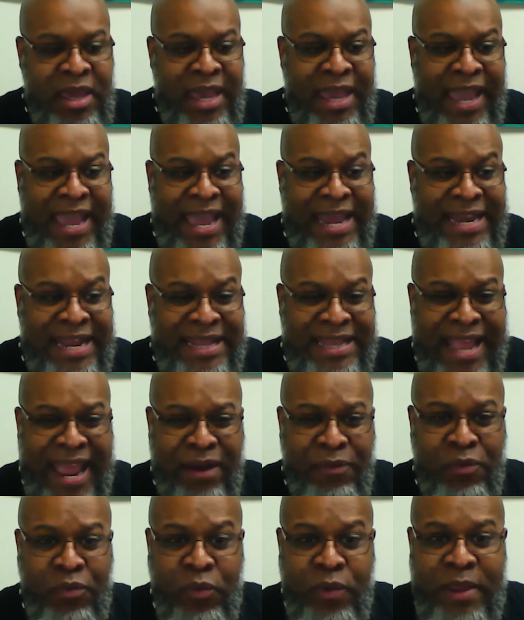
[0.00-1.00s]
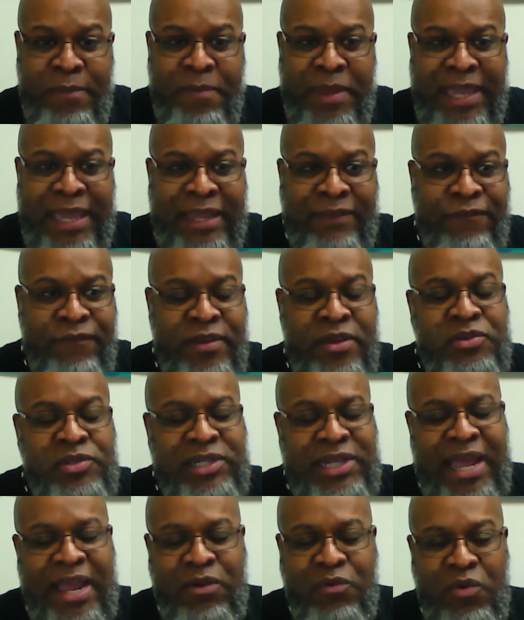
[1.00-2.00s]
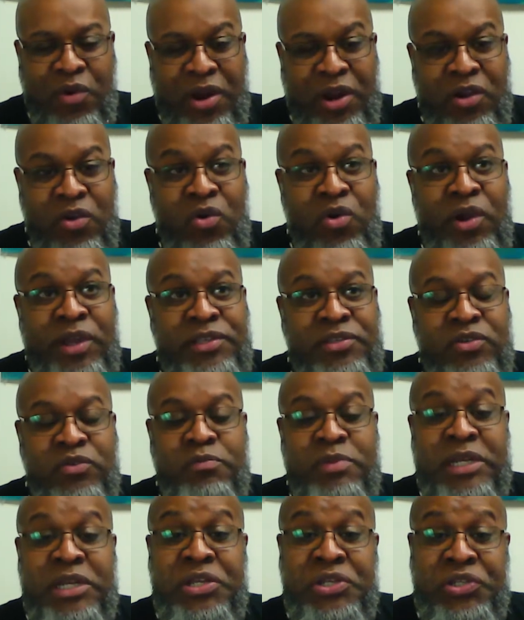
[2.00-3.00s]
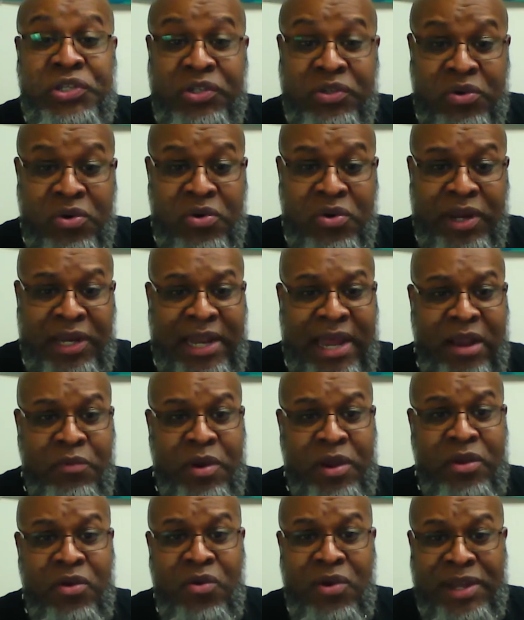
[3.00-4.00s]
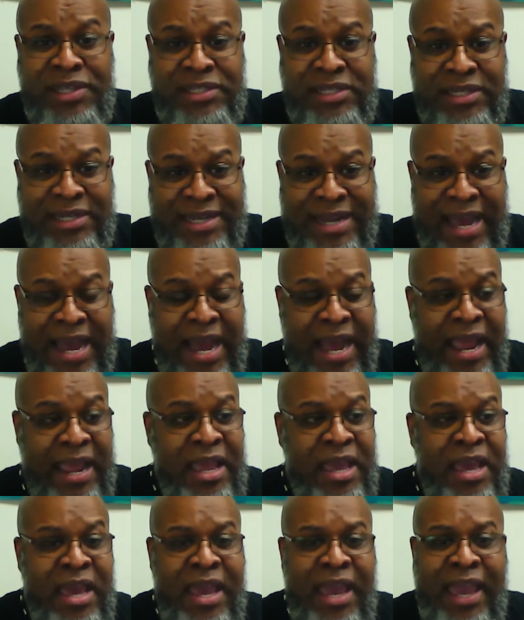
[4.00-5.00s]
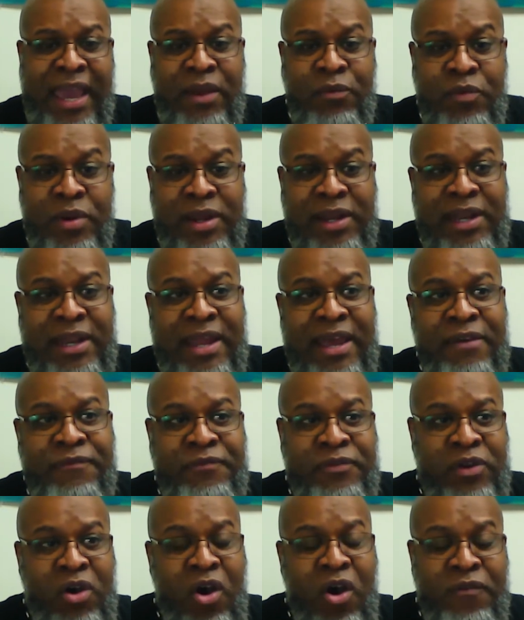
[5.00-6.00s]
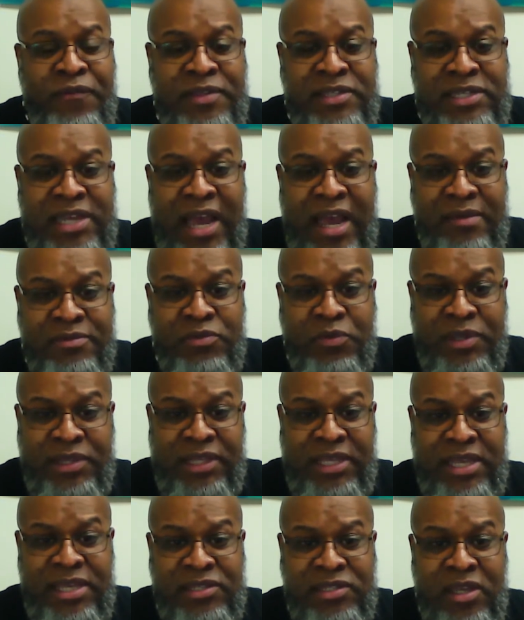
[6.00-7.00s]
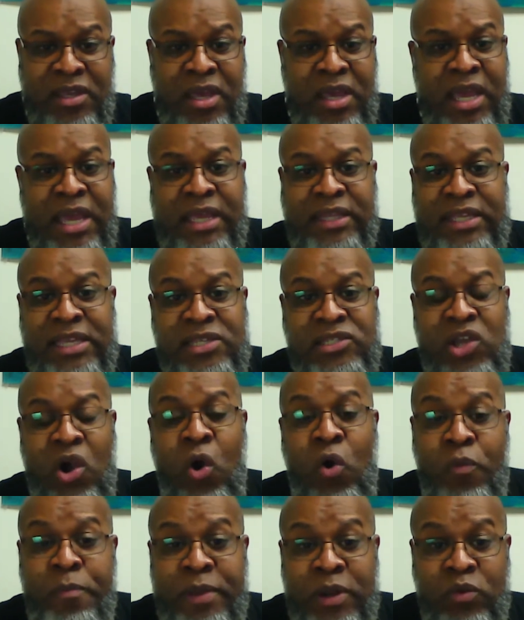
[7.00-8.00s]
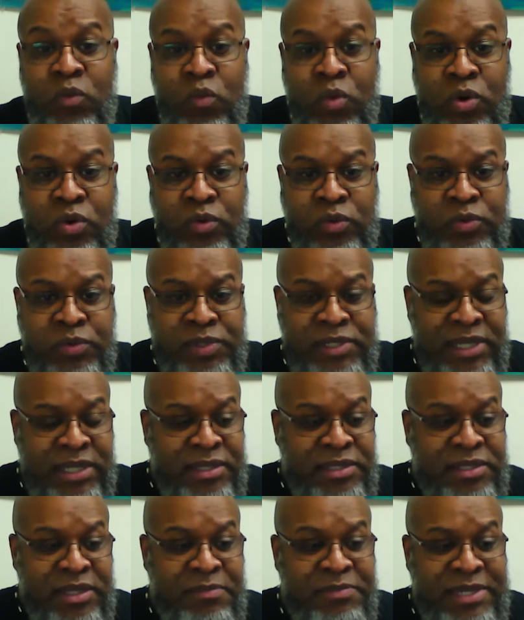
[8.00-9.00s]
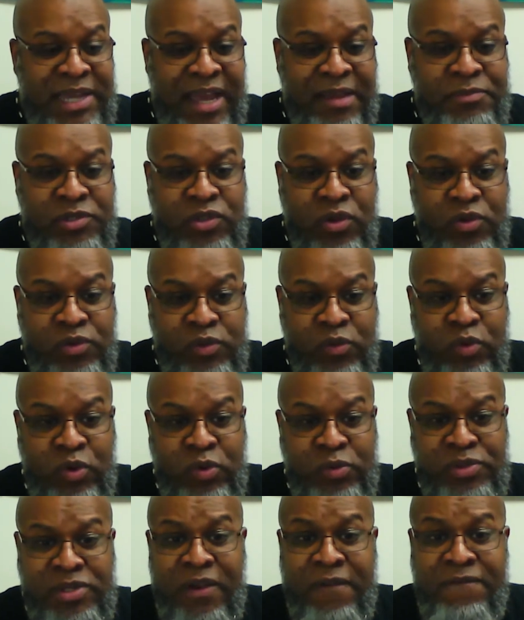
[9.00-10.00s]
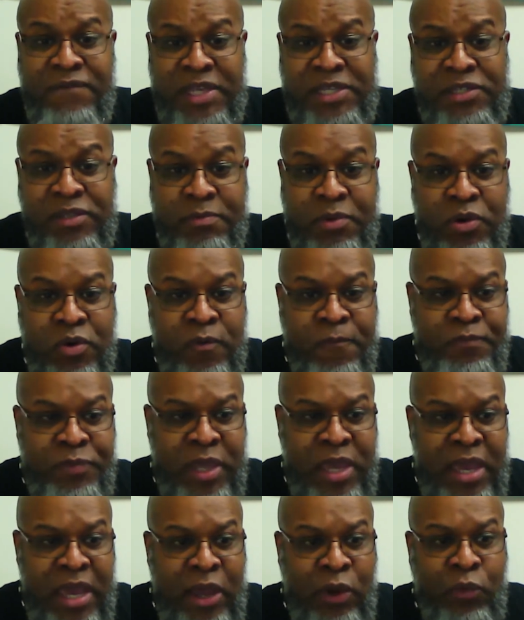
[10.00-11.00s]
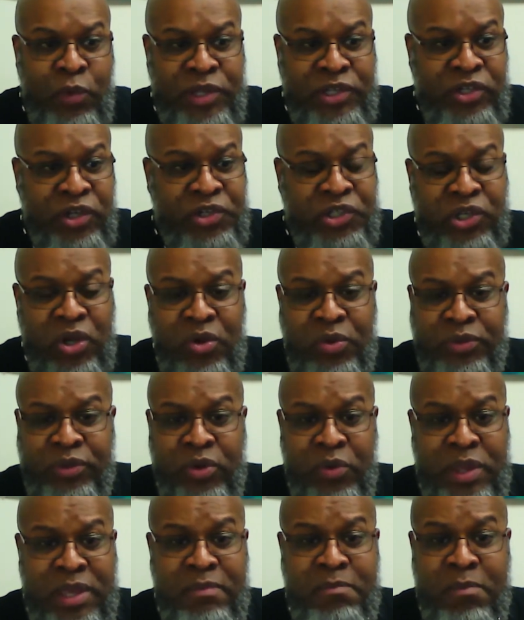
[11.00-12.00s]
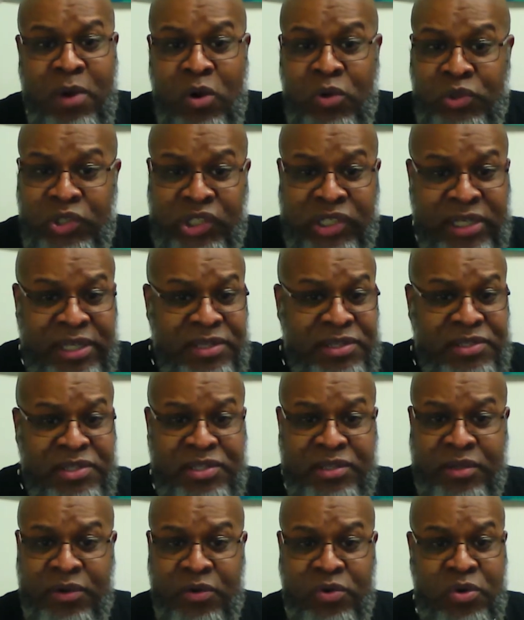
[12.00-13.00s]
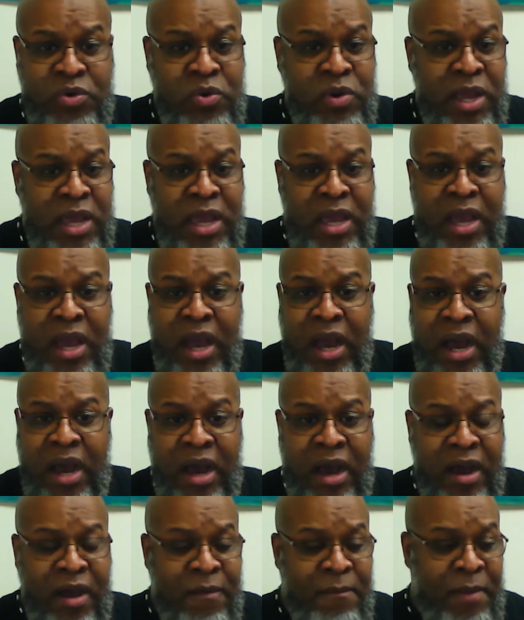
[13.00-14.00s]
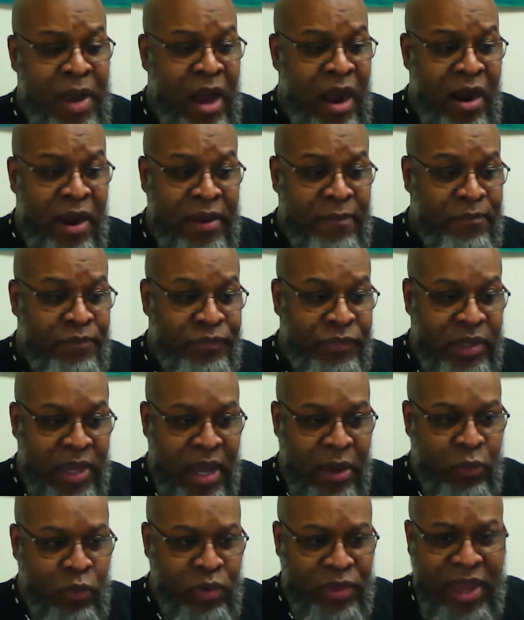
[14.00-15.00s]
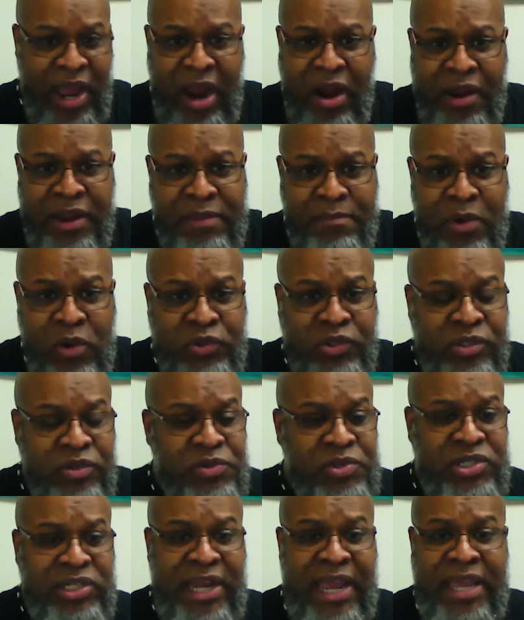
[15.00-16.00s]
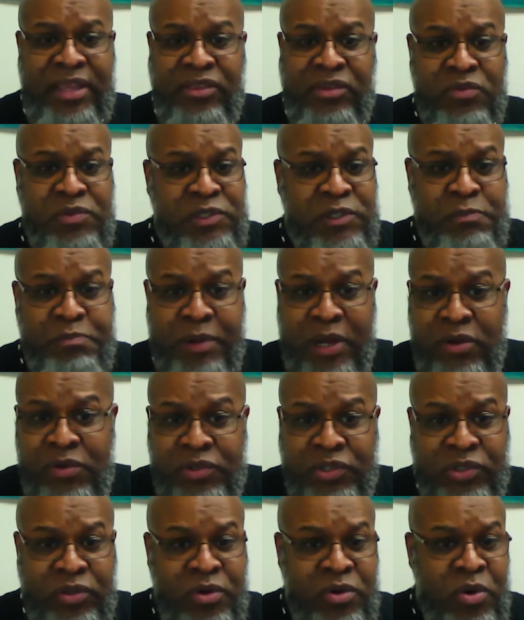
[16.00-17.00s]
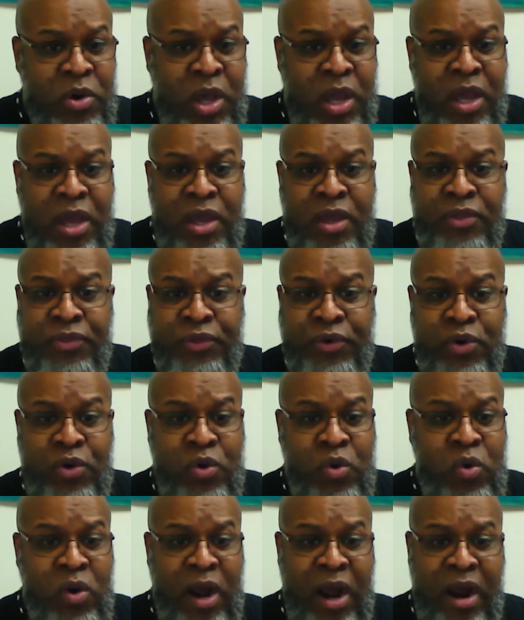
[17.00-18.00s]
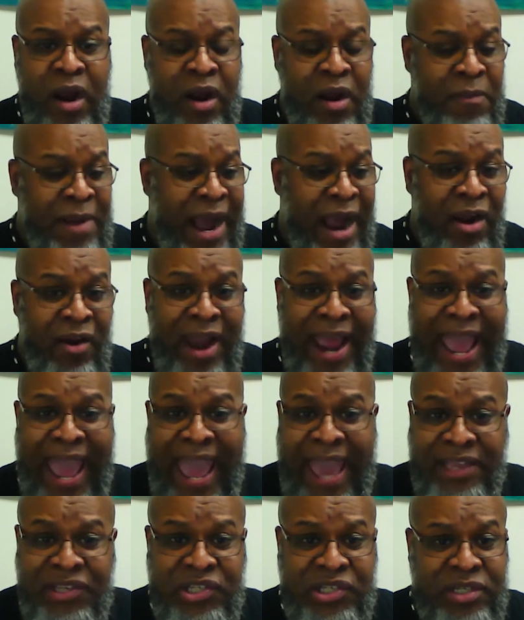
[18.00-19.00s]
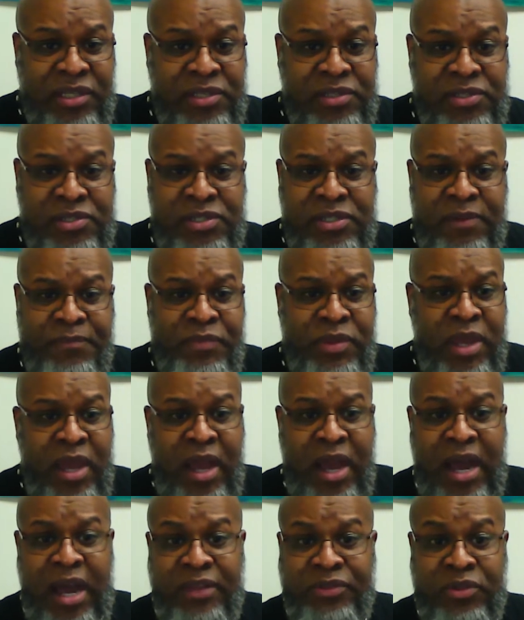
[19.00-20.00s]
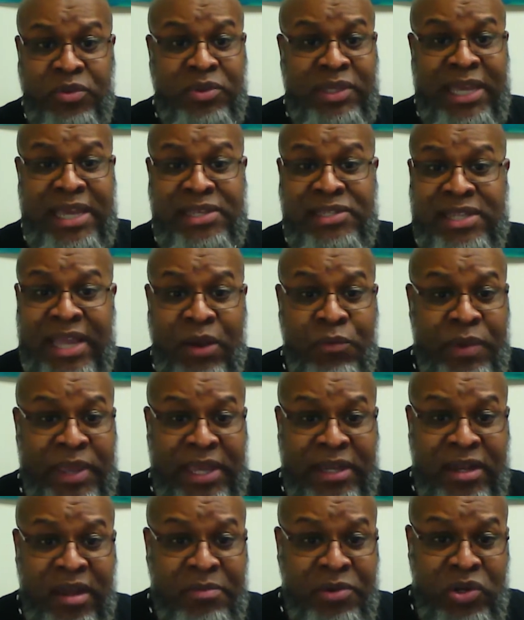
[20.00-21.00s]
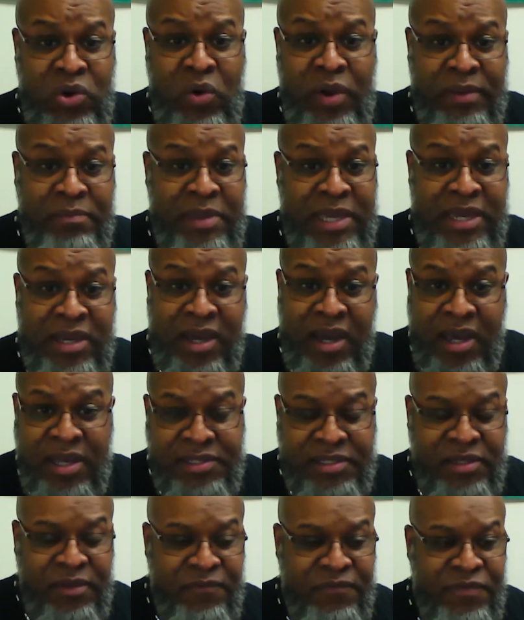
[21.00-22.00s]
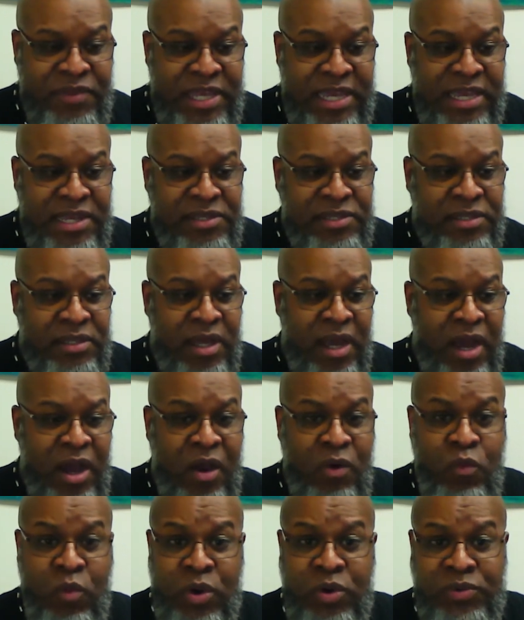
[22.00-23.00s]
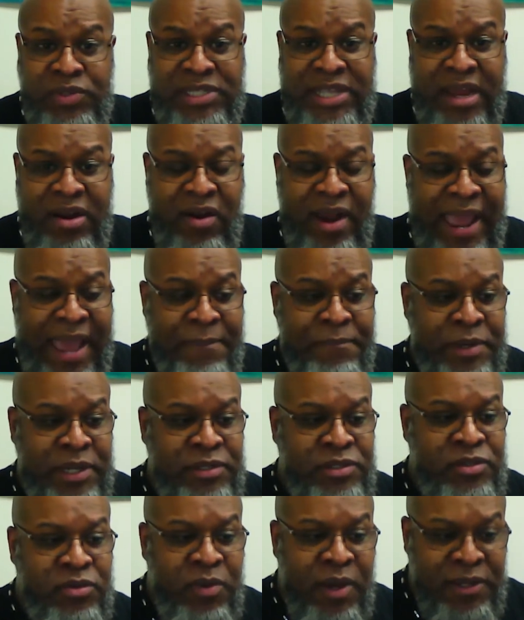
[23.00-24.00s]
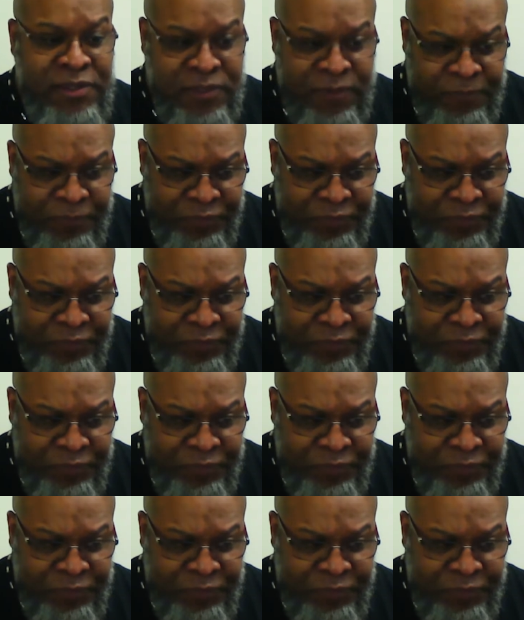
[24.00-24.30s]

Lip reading: And in that ripping, it feels like we're going to be destroyed, like we're going to die. And we're left oftentimes with these open wounds. And sometimes those wounds are visible, which are shown through emotions, through with our emotional state, through spiritual, through our actions, through things that we end up doing because of these wounds that are happening to us.